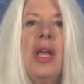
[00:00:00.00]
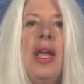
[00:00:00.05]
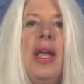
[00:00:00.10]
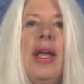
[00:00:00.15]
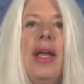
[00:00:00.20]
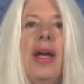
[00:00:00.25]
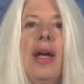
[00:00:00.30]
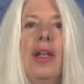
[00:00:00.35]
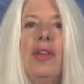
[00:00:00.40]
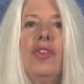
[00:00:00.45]

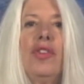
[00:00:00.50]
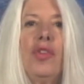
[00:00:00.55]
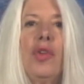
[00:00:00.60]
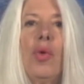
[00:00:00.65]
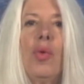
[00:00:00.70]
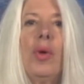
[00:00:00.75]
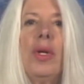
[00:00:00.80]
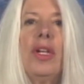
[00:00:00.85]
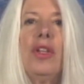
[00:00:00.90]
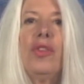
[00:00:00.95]
And so
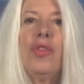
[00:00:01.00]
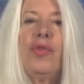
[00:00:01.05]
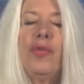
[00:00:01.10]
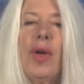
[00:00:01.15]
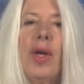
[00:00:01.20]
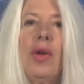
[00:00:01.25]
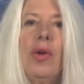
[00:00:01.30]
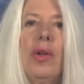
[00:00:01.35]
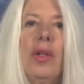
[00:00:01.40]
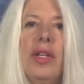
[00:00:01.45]
when it's
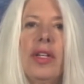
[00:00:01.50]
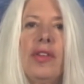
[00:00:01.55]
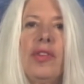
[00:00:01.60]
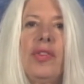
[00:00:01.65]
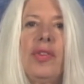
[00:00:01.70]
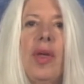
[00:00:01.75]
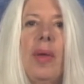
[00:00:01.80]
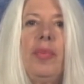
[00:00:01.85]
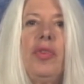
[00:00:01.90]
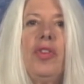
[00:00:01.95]
federally
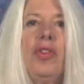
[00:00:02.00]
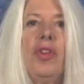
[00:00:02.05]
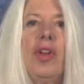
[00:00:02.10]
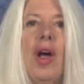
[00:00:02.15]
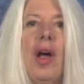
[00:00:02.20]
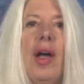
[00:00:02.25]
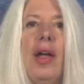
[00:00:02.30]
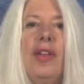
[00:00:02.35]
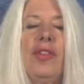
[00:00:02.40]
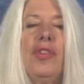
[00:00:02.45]

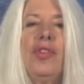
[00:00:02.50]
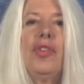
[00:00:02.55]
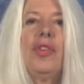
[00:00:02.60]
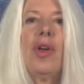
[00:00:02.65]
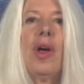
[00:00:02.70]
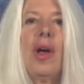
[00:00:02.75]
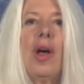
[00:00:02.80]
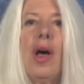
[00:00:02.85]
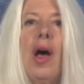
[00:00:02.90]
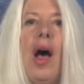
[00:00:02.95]
subsidized
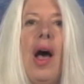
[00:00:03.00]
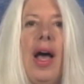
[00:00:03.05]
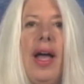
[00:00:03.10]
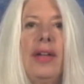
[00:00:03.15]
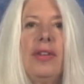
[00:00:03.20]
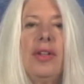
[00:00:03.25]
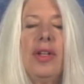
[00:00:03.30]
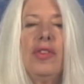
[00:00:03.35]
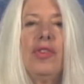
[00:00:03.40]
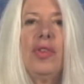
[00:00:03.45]

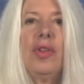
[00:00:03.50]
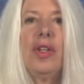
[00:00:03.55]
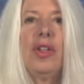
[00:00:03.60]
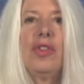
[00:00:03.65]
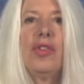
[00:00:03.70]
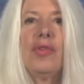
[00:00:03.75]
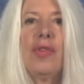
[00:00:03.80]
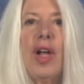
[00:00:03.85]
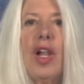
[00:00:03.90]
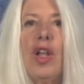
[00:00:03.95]
high-density
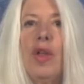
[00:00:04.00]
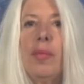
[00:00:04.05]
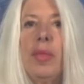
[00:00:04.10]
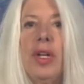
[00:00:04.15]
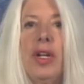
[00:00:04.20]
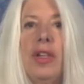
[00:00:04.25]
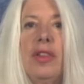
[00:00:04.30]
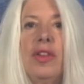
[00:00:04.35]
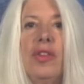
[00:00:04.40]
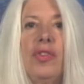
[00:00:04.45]
development
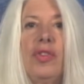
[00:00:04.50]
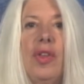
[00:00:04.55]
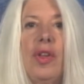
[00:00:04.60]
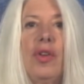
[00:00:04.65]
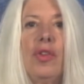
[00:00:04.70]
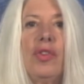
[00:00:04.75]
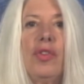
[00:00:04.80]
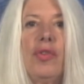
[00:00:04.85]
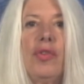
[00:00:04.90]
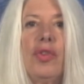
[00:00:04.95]
in the
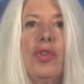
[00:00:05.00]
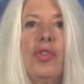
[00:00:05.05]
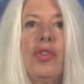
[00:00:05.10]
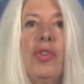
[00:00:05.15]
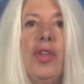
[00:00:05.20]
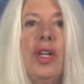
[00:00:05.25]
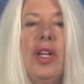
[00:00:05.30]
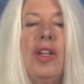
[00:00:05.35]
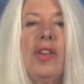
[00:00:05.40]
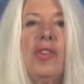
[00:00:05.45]
centers of your
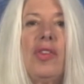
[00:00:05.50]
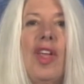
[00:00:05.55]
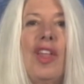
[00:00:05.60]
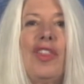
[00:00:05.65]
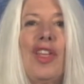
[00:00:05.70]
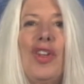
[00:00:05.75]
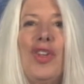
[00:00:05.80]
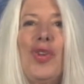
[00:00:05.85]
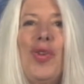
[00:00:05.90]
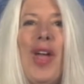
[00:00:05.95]
cities, and
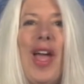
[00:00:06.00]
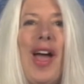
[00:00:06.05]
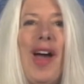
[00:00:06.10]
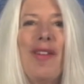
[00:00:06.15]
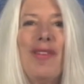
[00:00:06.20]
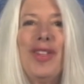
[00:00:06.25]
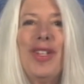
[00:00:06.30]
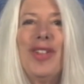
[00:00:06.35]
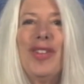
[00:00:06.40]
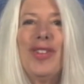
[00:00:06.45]
then you have
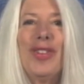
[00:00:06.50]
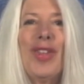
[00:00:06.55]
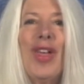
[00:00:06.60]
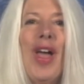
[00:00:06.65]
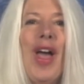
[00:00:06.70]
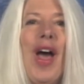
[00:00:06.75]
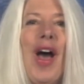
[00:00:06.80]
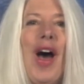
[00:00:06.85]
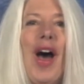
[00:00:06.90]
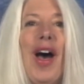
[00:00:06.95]
these
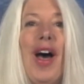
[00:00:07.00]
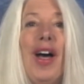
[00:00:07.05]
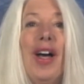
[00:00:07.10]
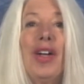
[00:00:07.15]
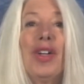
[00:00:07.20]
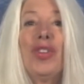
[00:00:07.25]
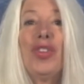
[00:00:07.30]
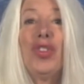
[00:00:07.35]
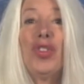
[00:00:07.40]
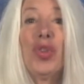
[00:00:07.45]

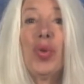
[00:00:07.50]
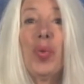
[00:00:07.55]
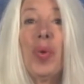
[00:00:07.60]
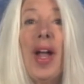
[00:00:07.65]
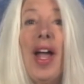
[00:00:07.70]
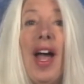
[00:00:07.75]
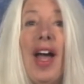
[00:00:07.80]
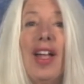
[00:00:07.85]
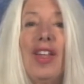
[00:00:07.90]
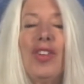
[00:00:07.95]

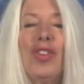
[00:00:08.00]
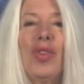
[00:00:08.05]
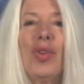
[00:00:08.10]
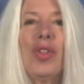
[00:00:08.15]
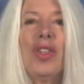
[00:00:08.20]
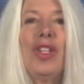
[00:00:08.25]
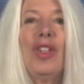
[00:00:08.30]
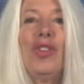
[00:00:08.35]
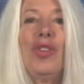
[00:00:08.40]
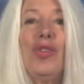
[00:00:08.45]
charrettes or
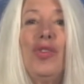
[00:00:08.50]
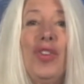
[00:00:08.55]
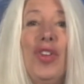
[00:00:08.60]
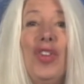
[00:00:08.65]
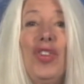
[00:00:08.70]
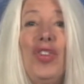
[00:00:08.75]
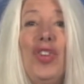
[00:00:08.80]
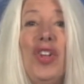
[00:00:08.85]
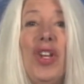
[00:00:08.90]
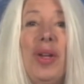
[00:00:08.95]
these
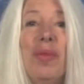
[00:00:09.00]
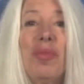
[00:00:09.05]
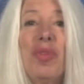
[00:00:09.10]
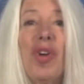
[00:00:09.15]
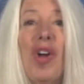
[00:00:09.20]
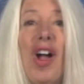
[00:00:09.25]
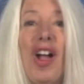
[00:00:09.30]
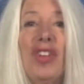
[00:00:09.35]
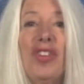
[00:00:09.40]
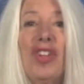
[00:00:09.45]
visioning
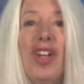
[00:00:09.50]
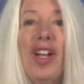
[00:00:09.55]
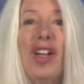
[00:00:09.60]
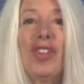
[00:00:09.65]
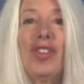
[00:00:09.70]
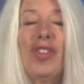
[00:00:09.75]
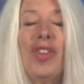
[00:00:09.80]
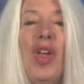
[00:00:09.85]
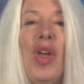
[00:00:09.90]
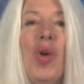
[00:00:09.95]

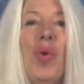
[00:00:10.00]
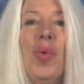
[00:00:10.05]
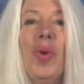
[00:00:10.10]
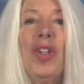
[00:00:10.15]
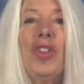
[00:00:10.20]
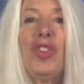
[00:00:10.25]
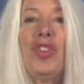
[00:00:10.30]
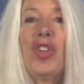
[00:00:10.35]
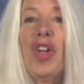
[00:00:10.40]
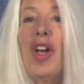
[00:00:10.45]
projects,
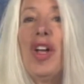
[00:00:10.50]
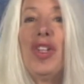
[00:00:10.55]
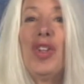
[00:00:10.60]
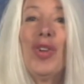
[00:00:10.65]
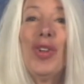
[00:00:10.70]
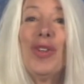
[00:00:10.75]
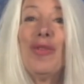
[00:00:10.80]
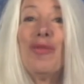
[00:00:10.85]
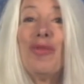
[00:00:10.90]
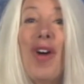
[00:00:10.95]
which you're
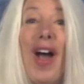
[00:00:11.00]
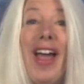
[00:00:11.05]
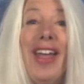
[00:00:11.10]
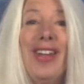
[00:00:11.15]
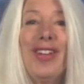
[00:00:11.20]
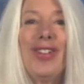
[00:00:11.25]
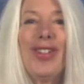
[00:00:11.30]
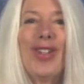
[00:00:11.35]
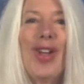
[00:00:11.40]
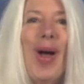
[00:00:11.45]
invited
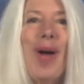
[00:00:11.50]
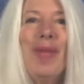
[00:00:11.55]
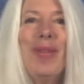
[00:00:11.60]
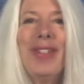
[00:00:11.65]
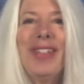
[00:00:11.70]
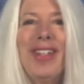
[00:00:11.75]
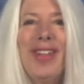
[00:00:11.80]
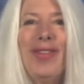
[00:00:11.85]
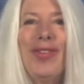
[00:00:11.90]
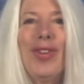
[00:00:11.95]
to come and
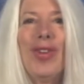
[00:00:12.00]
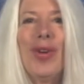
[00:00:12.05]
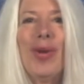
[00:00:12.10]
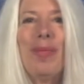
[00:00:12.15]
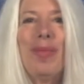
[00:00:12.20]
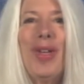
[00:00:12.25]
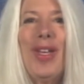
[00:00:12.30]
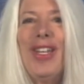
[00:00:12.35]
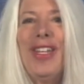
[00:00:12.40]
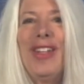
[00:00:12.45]
give your
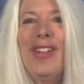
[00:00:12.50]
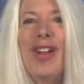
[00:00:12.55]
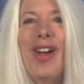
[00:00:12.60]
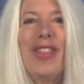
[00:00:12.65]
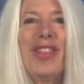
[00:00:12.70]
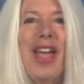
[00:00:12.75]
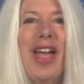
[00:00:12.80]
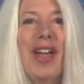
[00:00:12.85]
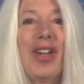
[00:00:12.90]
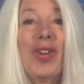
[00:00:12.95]
opinion on
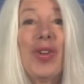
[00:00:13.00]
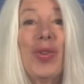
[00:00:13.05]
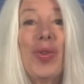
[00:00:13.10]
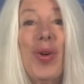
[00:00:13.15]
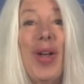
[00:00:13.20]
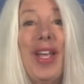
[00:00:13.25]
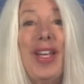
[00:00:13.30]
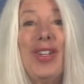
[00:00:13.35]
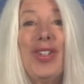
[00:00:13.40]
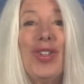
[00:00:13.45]
that
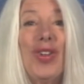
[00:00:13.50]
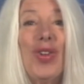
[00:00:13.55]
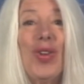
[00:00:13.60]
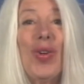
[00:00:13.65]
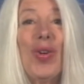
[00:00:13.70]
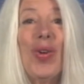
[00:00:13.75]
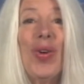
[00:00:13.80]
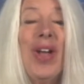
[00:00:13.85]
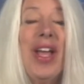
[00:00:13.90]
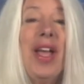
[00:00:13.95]
great
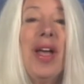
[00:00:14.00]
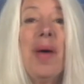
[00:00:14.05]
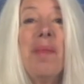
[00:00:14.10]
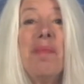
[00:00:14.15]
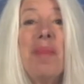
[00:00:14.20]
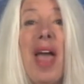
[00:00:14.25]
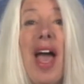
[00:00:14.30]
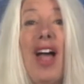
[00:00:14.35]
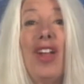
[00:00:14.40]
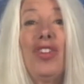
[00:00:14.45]
new
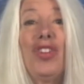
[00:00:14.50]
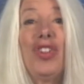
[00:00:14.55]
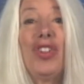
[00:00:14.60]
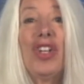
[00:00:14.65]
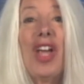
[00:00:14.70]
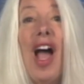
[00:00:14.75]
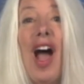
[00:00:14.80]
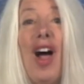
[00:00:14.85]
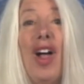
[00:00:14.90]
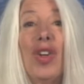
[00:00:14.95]
Imagine
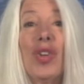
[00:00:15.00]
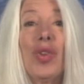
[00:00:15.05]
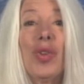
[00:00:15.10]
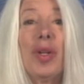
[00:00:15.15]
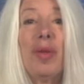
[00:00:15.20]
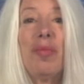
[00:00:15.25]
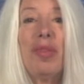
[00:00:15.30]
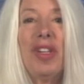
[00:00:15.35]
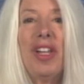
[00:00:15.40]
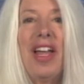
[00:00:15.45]
Calgary
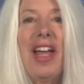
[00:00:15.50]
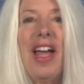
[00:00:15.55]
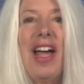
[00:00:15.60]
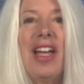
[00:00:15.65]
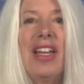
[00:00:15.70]
plan,